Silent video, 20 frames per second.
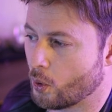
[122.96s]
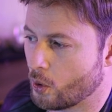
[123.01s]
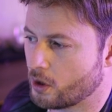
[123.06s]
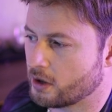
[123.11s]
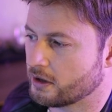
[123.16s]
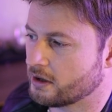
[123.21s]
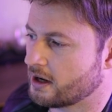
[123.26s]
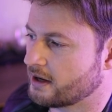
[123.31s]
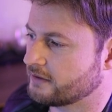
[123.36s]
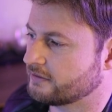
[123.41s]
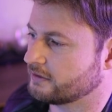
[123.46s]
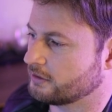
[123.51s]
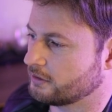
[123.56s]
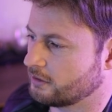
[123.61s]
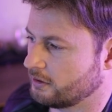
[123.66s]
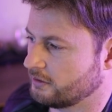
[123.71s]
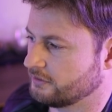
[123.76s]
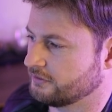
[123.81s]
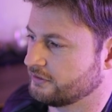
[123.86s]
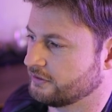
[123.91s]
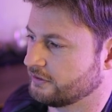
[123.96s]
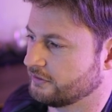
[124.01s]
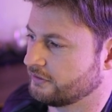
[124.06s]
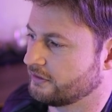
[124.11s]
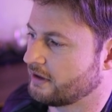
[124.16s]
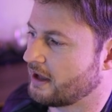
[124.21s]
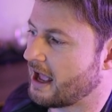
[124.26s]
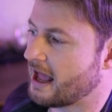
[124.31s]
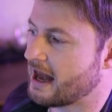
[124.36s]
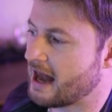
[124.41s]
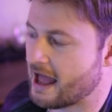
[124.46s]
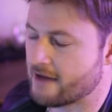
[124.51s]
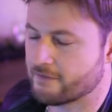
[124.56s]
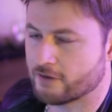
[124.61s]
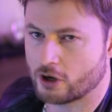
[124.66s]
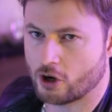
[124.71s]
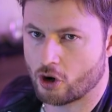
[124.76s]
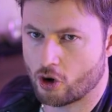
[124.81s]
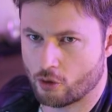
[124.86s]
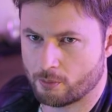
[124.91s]
organising concerts and
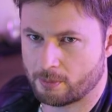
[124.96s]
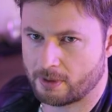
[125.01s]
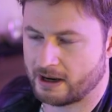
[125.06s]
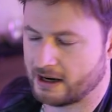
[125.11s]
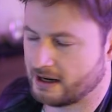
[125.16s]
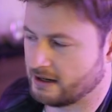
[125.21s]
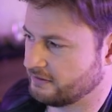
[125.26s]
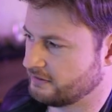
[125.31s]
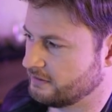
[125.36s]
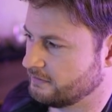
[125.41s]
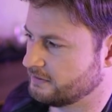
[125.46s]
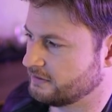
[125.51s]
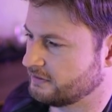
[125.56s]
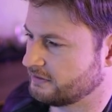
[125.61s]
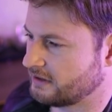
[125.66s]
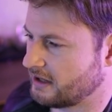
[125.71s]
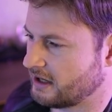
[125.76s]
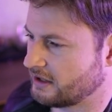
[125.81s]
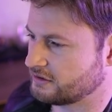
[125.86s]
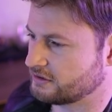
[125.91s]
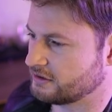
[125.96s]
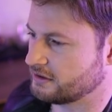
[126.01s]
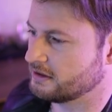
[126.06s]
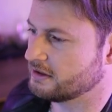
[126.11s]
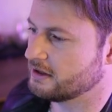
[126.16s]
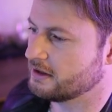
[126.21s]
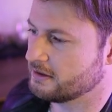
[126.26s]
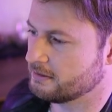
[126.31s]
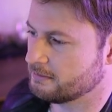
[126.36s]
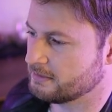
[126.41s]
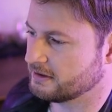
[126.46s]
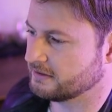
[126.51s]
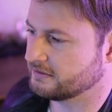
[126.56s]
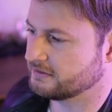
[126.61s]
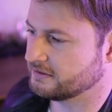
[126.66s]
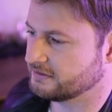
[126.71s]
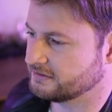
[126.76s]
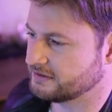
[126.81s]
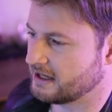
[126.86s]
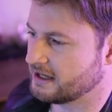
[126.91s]
have a comprehensive discussion, the
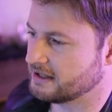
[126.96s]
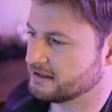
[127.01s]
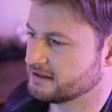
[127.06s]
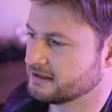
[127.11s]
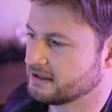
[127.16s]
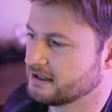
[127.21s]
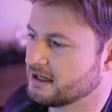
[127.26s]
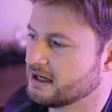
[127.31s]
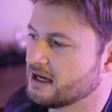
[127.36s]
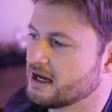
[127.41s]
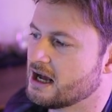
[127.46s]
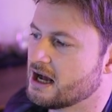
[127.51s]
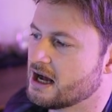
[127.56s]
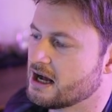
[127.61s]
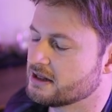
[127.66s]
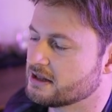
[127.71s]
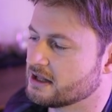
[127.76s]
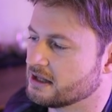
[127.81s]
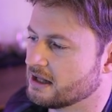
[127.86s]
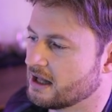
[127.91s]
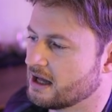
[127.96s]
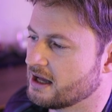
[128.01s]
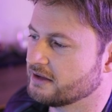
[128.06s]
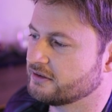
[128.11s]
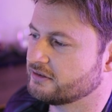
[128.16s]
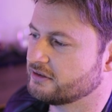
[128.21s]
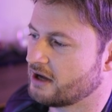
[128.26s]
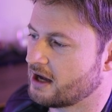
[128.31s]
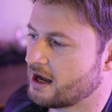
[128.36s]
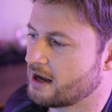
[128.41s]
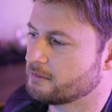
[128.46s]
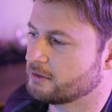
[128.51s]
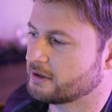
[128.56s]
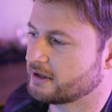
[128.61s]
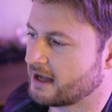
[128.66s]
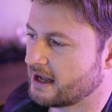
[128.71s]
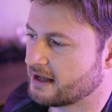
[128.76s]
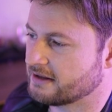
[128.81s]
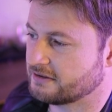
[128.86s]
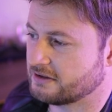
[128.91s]
minister said. The last time
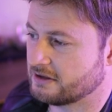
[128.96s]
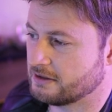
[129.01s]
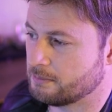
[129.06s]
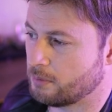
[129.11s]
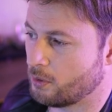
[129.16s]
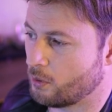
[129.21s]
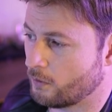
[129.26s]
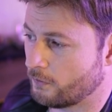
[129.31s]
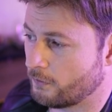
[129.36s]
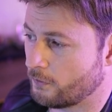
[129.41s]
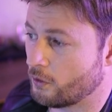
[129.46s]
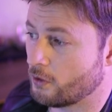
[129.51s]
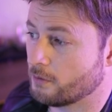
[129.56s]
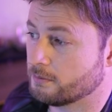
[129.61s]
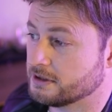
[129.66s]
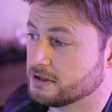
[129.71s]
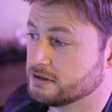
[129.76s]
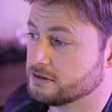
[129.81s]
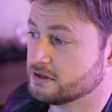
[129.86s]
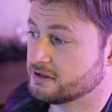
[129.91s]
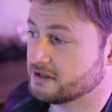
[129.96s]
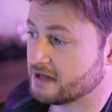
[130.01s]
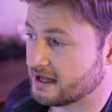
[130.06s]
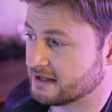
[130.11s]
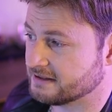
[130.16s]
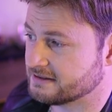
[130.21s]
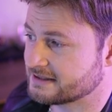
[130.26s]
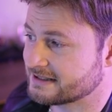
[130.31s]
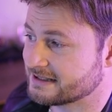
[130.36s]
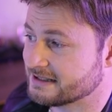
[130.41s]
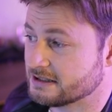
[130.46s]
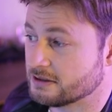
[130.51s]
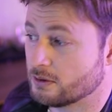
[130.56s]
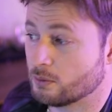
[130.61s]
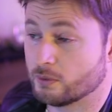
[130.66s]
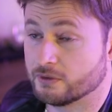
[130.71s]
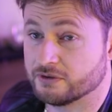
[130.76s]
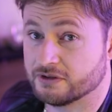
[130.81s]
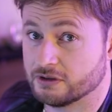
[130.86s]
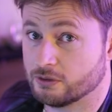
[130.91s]
Lugansky performed in Donetsk
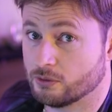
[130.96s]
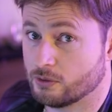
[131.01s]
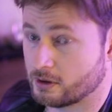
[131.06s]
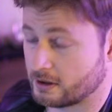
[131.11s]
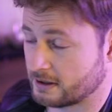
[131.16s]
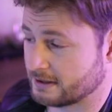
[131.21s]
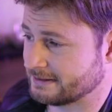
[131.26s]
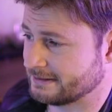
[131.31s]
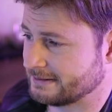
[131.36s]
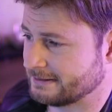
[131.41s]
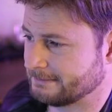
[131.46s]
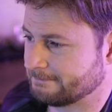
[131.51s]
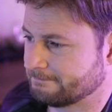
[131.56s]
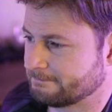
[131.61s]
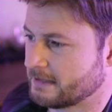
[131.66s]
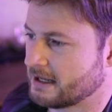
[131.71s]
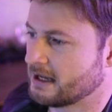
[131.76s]
was in August.